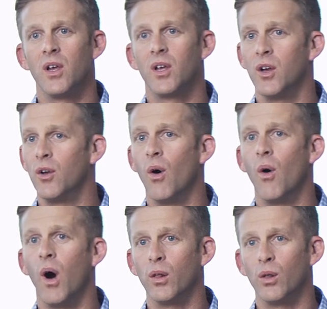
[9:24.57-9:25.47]
can
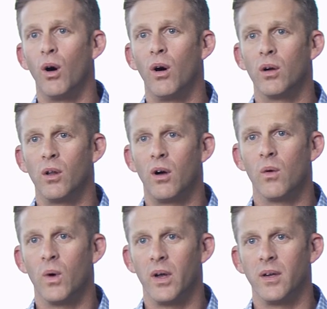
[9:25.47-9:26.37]
go a long,
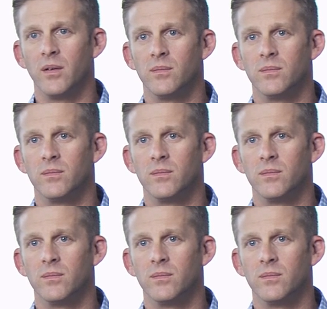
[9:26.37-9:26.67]
long way.